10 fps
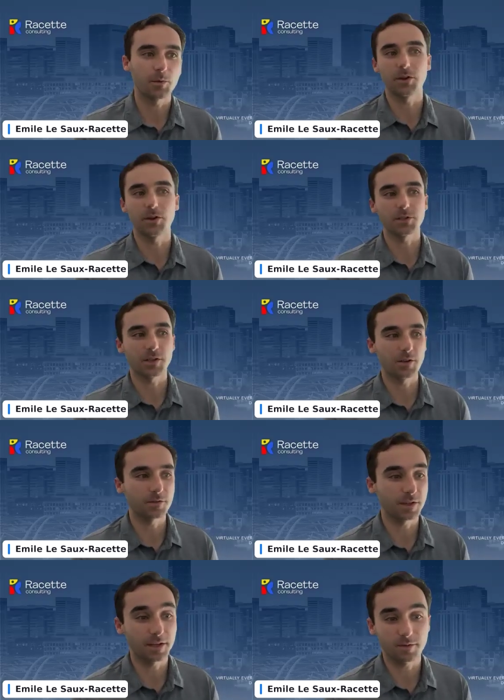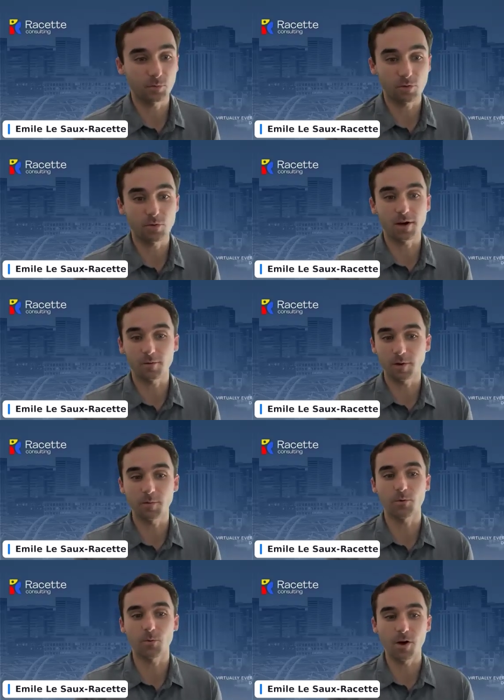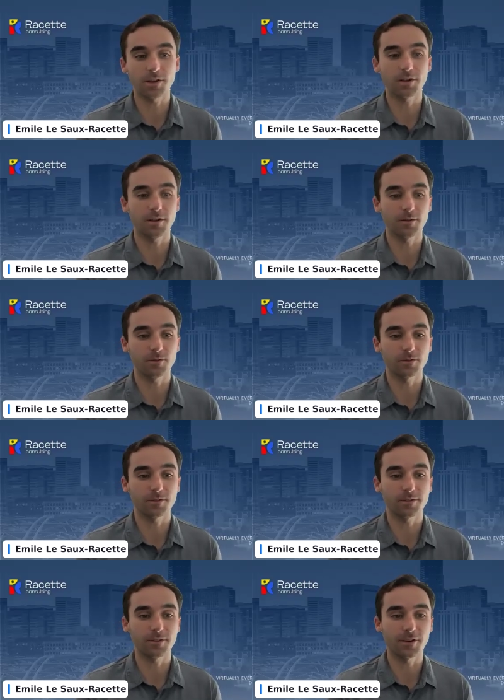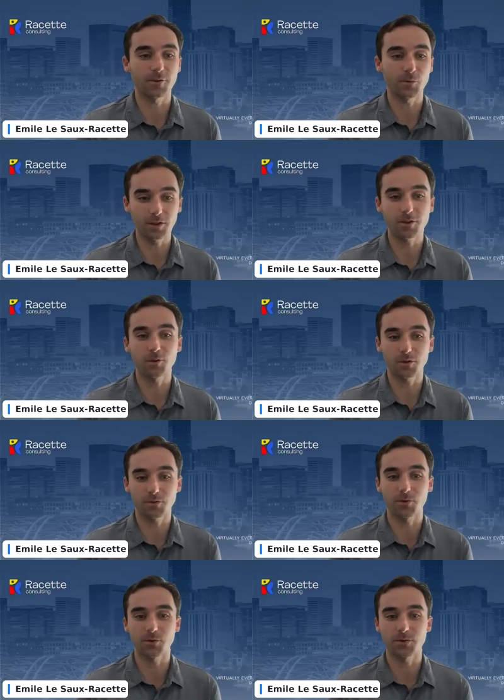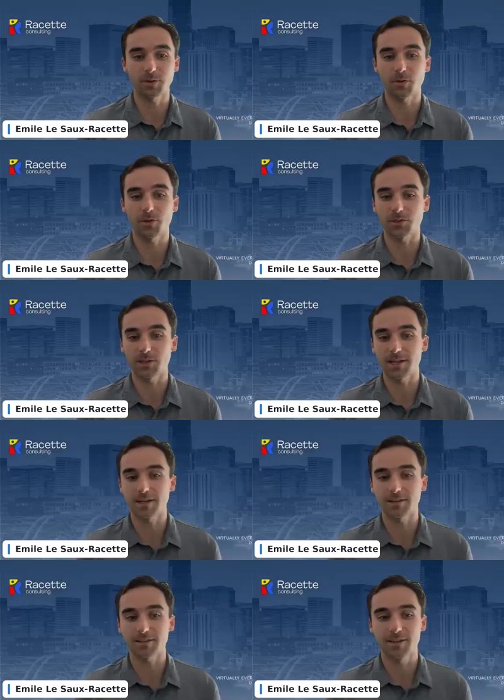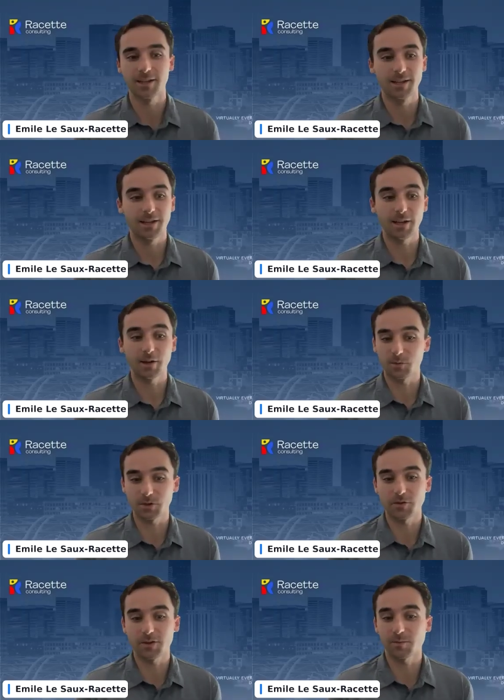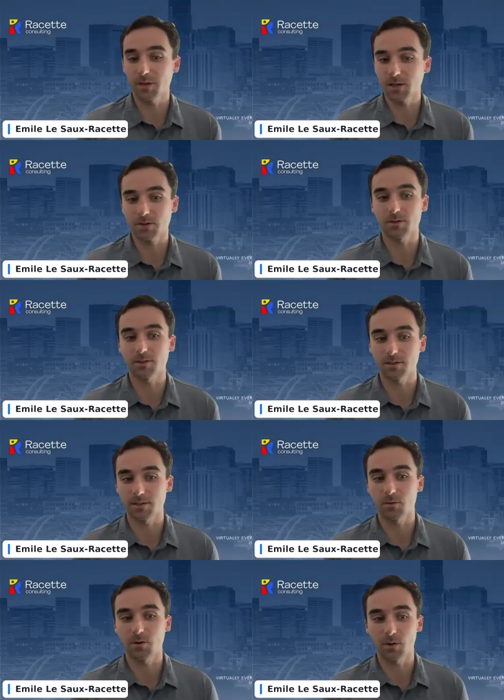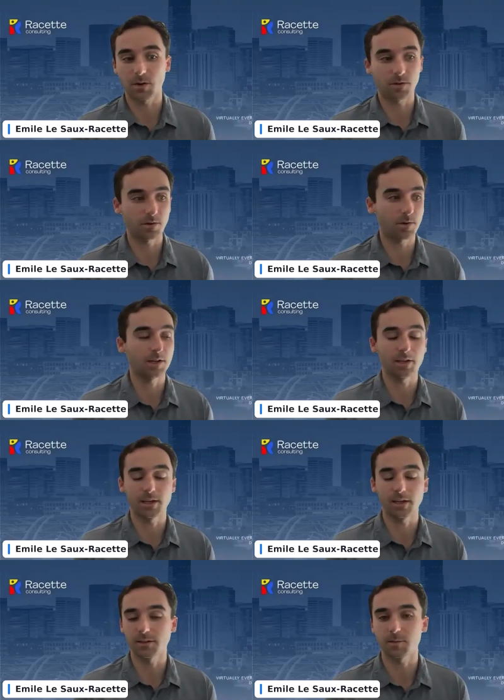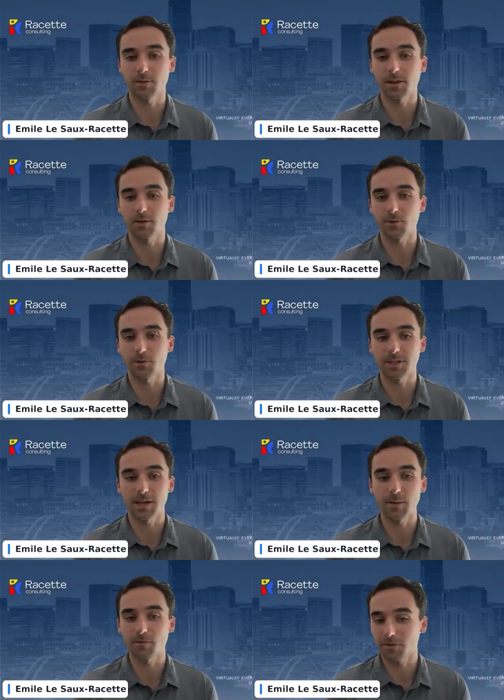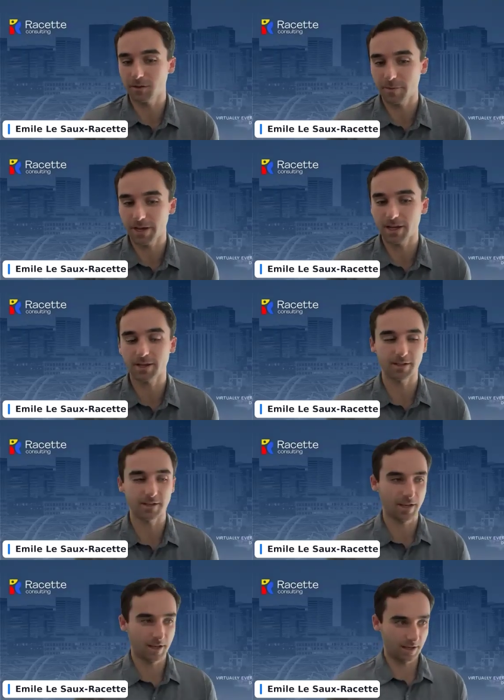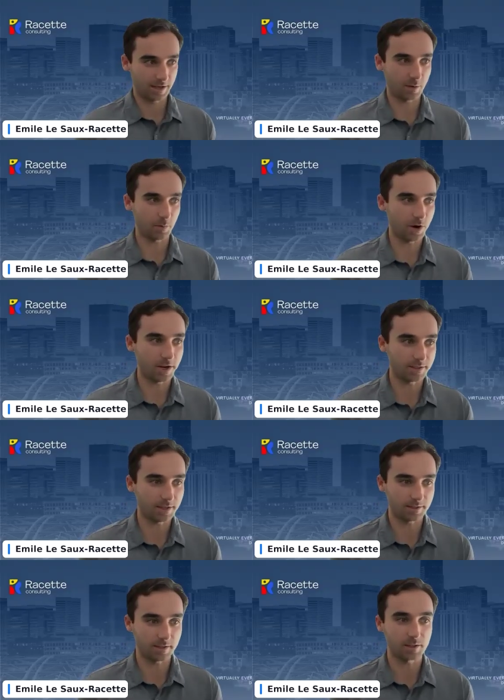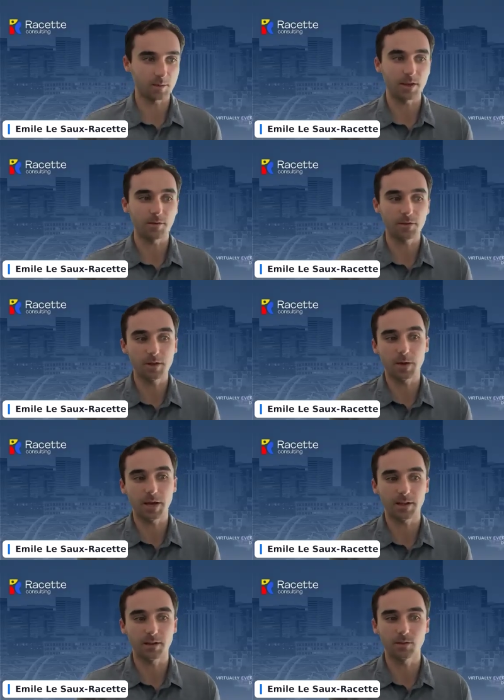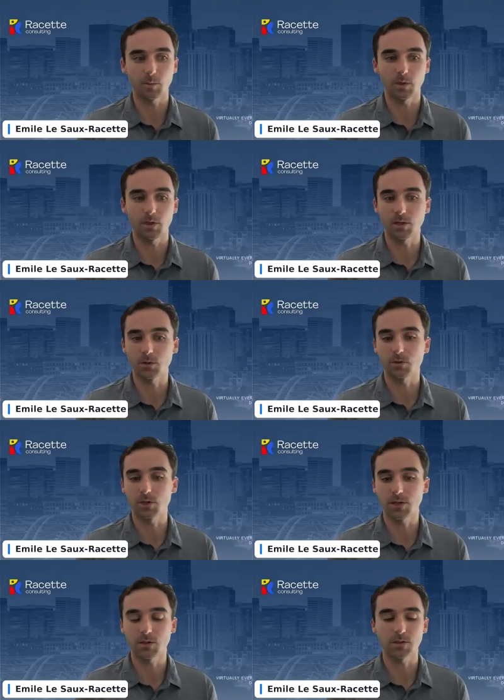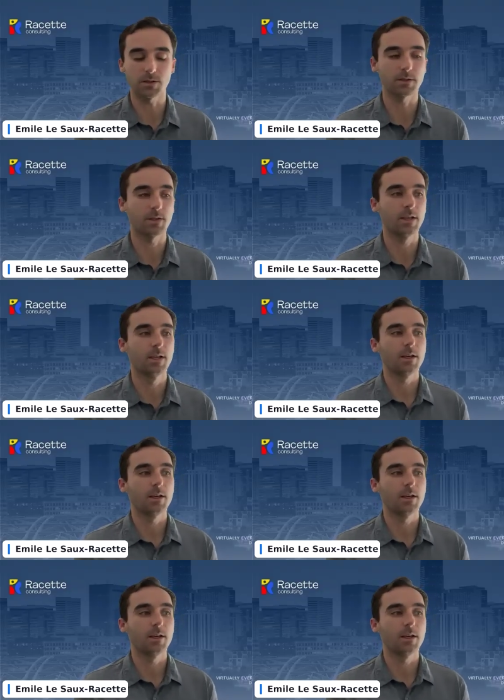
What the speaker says: Like putting ourselves, and I remember walking with you through some of those lines and observing pickers as they were going through it and getting some of that real-time feedback and kind of processing some of that feedback into potential changes.